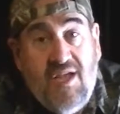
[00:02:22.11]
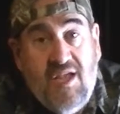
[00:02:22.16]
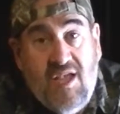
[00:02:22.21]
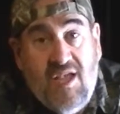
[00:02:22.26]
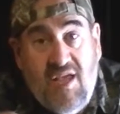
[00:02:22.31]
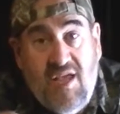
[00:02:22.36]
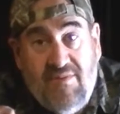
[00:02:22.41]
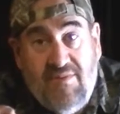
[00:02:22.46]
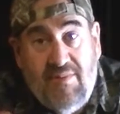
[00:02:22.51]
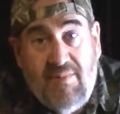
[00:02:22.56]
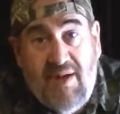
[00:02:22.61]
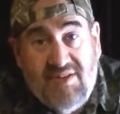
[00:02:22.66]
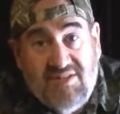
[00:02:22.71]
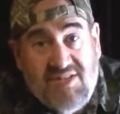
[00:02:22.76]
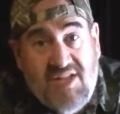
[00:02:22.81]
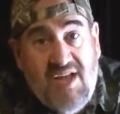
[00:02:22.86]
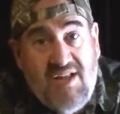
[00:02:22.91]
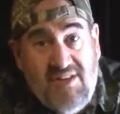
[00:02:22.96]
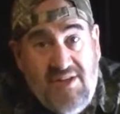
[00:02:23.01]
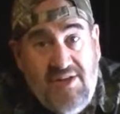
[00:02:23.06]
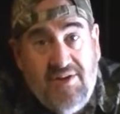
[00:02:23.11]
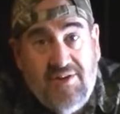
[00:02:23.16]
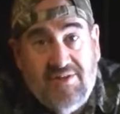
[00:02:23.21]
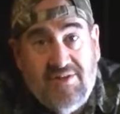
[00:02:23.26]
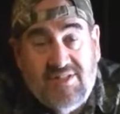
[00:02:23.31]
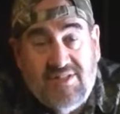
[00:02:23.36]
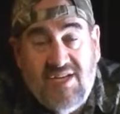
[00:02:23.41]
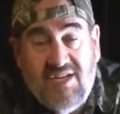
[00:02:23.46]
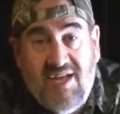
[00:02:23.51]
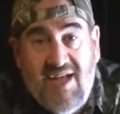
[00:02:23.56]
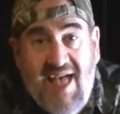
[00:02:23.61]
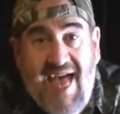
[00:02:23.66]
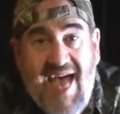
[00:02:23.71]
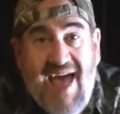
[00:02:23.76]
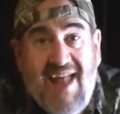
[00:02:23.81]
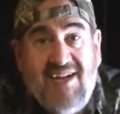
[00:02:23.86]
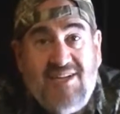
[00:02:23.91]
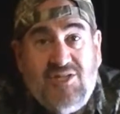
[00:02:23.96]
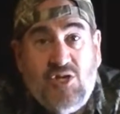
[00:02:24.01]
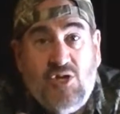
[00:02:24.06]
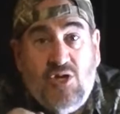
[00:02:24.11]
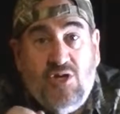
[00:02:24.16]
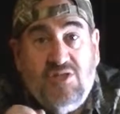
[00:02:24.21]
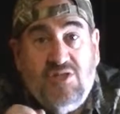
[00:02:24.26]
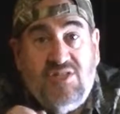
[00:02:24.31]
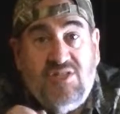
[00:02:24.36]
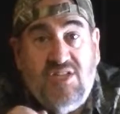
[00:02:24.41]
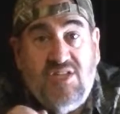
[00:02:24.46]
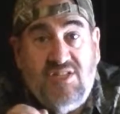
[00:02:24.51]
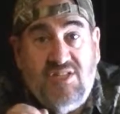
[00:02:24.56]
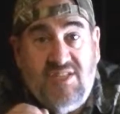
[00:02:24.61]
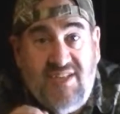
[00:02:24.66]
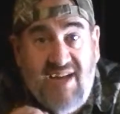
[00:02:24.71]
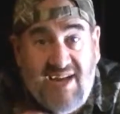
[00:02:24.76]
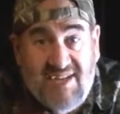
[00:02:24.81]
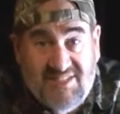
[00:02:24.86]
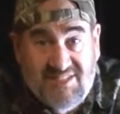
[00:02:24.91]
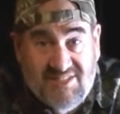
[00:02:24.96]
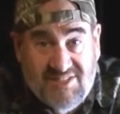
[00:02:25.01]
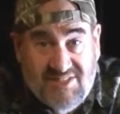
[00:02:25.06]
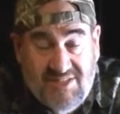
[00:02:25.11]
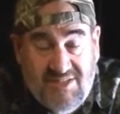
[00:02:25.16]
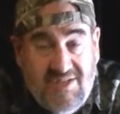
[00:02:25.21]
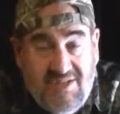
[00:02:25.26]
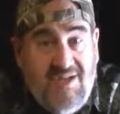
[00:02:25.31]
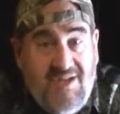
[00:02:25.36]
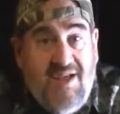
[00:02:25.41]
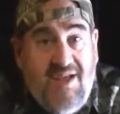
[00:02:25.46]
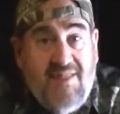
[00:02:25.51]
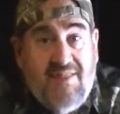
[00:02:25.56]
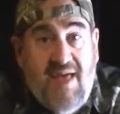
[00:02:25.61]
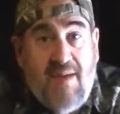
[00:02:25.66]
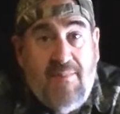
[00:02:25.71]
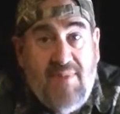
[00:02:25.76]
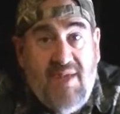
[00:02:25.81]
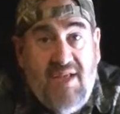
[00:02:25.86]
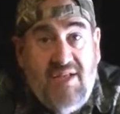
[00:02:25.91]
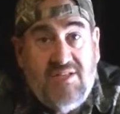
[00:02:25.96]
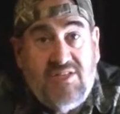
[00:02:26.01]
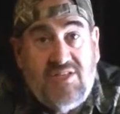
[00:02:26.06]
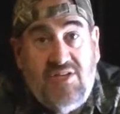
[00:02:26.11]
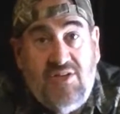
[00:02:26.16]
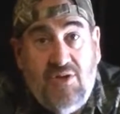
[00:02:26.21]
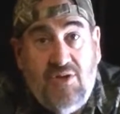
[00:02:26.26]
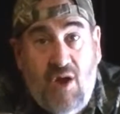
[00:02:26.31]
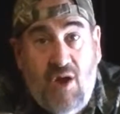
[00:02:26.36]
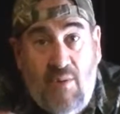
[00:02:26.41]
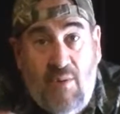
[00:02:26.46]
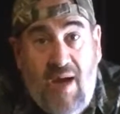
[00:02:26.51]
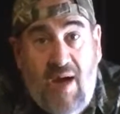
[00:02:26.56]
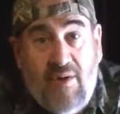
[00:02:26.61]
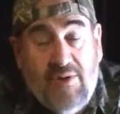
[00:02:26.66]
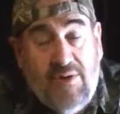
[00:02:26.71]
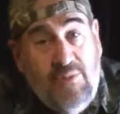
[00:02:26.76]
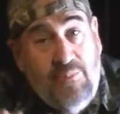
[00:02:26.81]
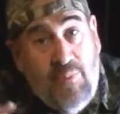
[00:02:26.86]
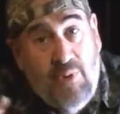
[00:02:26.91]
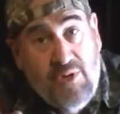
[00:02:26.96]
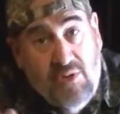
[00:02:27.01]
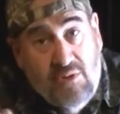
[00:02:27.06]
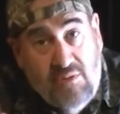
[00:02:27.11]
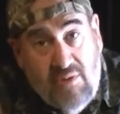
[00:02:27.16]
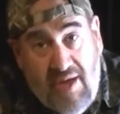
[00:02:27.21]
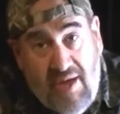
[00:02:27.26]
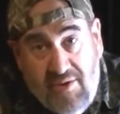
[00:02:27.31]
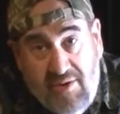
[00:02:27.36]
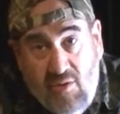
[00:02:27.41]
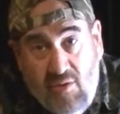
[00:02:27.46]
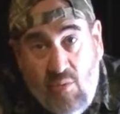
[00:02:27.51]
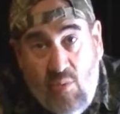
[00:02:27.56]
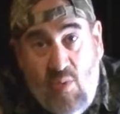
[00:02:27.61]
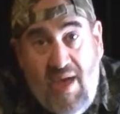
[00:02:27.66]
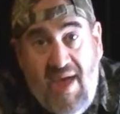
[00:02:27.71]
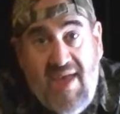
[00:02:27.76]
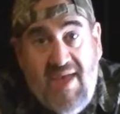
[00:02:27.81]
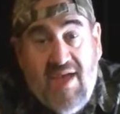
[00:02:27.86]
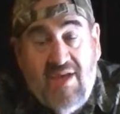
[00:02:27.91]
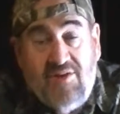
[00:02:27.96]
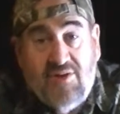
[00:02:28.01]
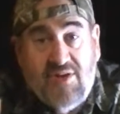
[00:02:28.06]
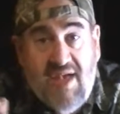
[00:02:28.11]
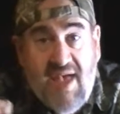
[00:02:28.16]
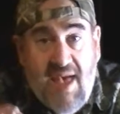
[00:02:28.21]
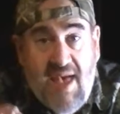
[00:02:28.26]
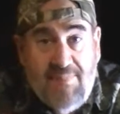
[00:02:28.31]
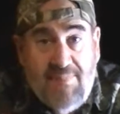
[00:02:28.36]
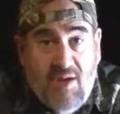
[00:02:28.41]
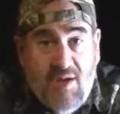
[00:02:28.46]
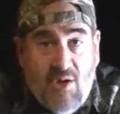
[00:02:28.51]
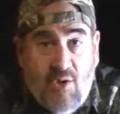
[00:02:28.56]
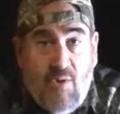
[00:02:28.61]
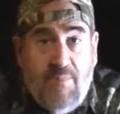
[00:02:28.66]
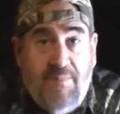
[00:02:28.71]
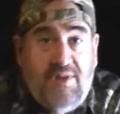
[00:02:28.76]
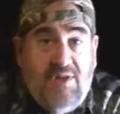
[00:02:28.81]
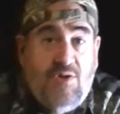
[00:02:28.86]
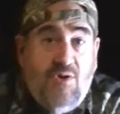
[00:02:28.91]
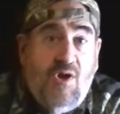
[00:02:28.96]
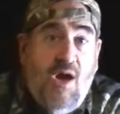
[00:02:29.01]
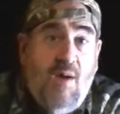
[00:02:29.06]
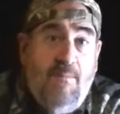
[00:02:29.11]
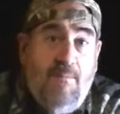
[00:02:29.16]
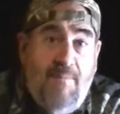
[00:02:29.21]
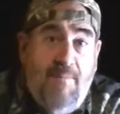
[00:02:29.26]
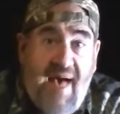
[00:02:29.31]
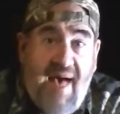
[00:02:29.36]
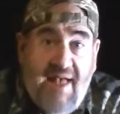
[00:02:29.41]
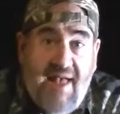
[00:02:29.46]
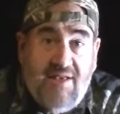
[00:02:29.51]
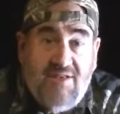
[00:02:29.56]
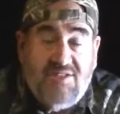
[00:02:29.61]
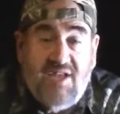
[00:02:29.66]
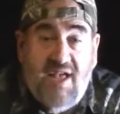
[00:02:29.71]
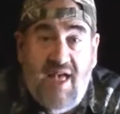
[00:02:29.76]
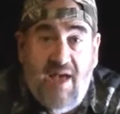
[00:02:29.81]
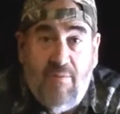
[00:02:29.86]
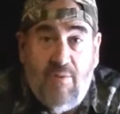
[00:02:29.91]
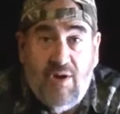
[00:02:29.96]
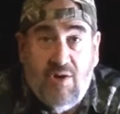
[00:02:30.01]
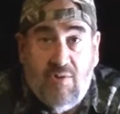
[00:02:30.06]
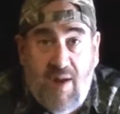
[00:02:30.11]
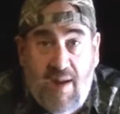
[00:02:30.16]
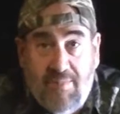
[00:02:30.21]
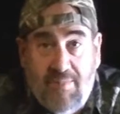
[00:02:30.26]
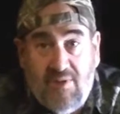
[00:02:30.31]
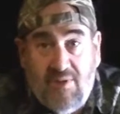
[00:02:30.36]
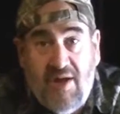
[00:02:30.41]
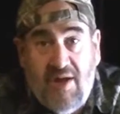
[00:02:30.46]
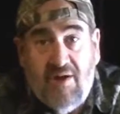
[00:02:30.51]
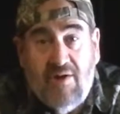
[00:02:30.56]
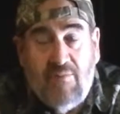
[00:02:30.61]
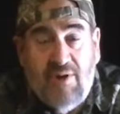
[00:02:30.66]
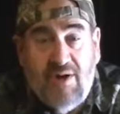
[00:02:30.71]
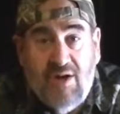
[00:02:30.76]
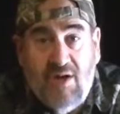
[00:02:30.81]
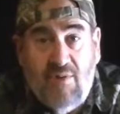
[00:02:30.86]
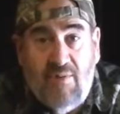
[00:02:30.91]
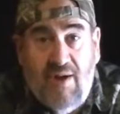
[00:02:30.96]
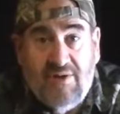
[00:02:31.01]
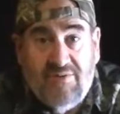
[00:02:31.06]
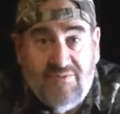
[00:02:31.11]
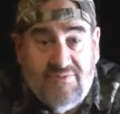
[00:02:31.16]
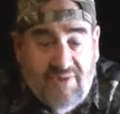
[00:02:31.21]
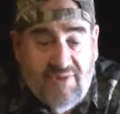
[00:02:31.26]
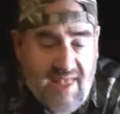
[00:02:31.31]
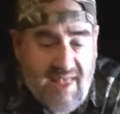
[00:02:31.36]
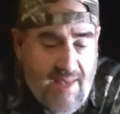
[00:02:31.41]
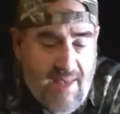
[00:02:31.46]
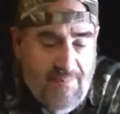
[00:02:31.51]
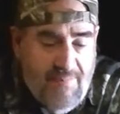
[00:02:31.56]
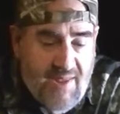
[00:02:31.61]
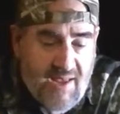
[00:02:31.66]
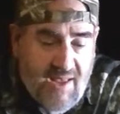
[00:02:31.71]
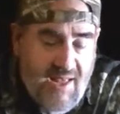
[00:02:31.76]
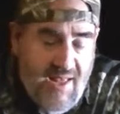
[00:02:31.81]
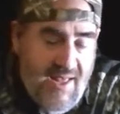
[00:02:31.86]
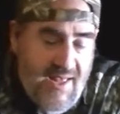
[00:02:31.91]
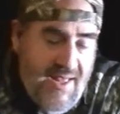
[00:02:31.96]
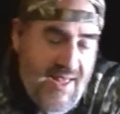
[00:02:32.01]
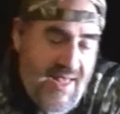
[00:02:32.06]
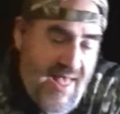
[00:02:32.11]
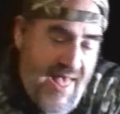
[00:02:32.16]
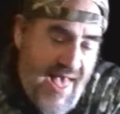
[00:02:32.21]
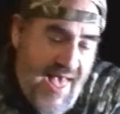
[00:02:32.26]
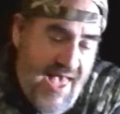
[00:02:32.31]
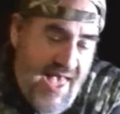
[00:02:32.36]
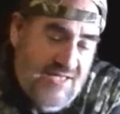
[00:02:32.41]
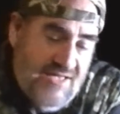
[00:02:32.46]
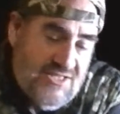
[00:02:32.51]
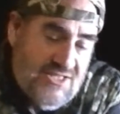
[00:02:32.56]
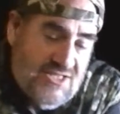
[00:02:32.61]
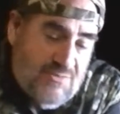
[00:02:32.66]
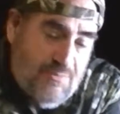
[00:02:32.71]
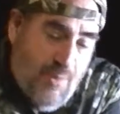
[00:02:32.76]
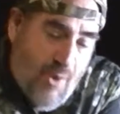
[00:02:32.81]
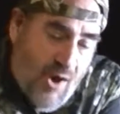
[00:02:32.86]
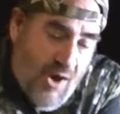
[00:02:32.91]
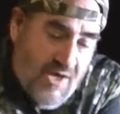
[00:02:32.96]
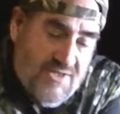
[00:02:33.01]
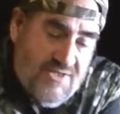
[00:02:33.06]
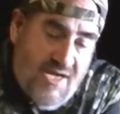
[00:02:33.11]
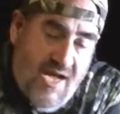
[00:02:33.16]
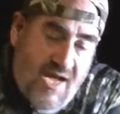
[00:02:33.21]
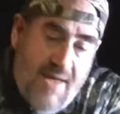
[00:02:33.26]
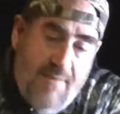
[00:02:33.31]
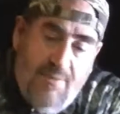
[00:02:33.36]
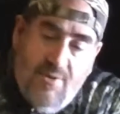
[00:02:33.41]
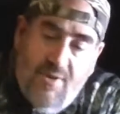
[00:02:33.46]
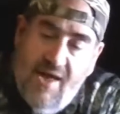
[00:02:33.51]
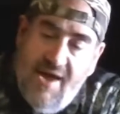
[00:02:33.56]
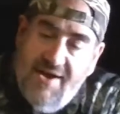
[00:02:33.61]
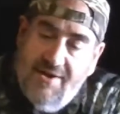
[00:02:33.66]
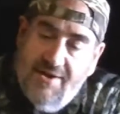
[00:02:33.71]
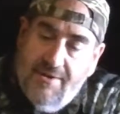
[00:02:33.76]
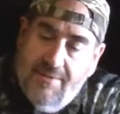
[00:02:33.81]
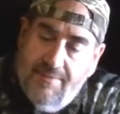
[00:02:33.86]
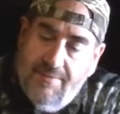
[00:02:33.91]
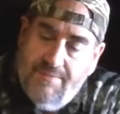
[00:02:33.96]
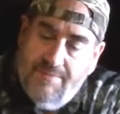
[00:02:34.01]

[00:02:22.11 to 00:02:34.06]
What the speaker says: Give it about 10 years and it turns to dust. That means you go out, you put your lighter away and your camping equipment, you come back, you say, hey, I want to grab a lighter, I want to go out camping. A spark type lighter,